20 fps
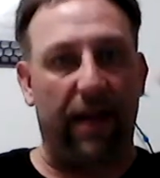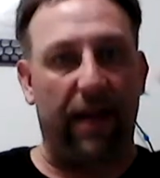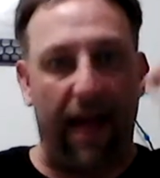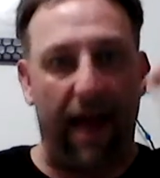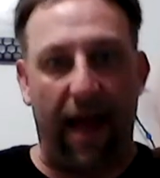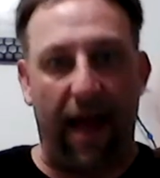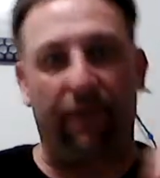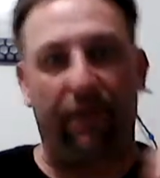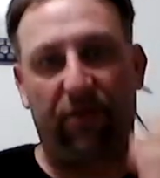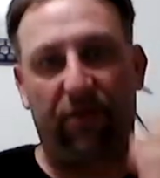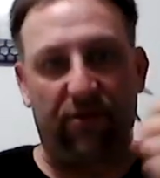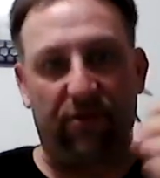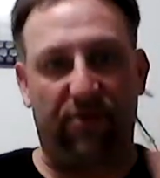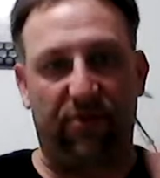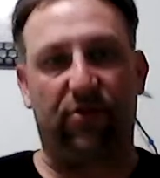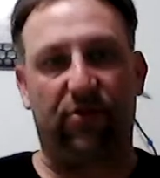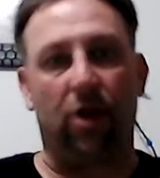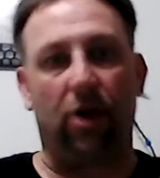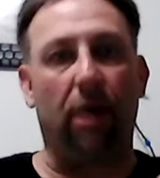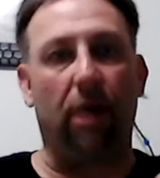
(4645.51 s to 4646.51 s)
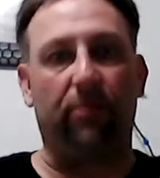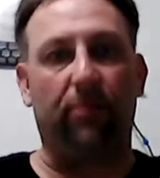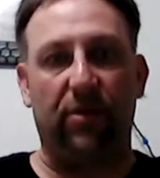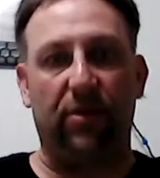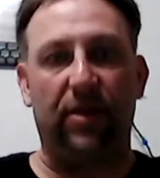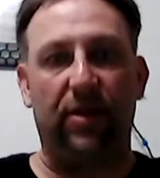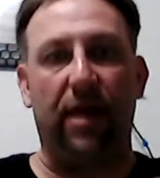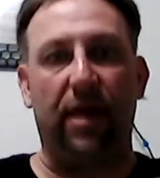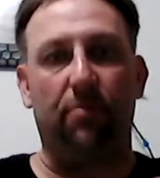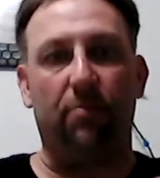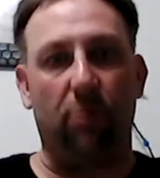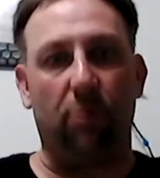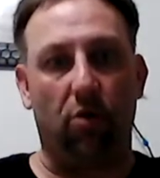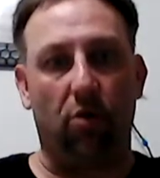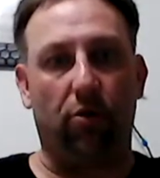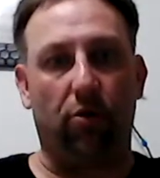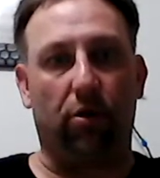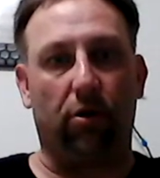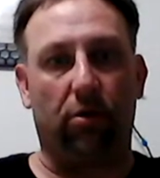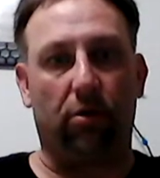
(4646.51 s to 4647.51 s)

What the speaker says: have to stop the damn motor,